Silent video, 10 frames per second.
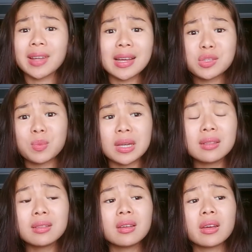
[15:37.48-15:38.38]
are
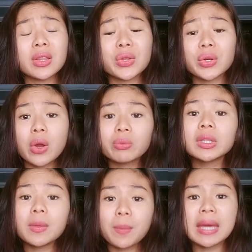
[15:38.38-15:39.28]
worrying about their
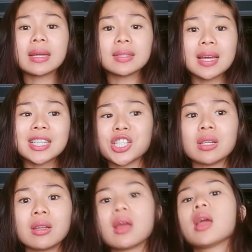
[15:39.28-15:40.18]
next meal,
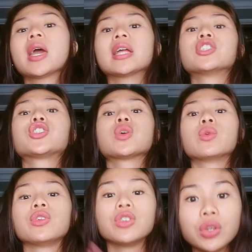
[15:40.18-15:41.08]
they're not really paying
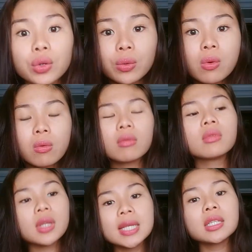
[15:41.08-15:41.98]
attention.
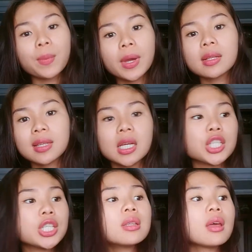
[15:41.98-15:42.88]
And so
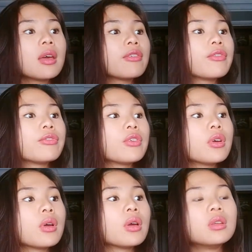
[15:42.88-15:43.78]
you need to
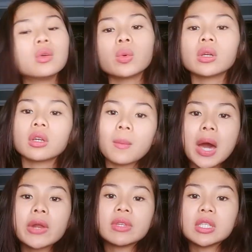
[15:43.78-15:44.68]
pay attention
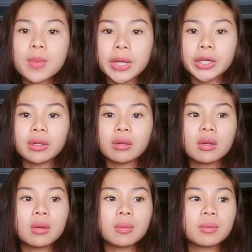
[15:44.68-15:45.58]
if you
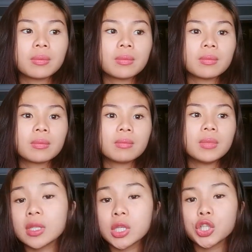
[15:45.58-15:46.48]
want to come out of this
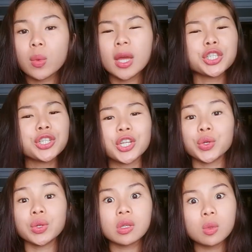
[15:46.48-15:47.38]
bad. It's either you
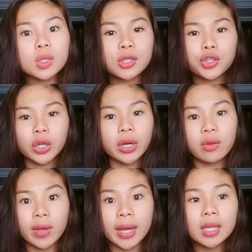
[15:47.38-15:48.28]
learn from the
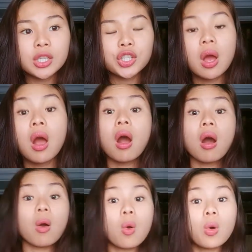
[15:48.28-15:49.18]
situation and you use
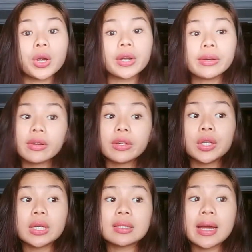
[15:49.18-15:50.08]
it to your
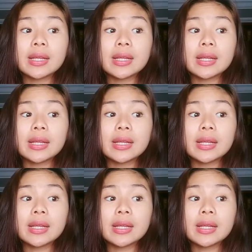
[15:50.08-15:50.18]
advantage,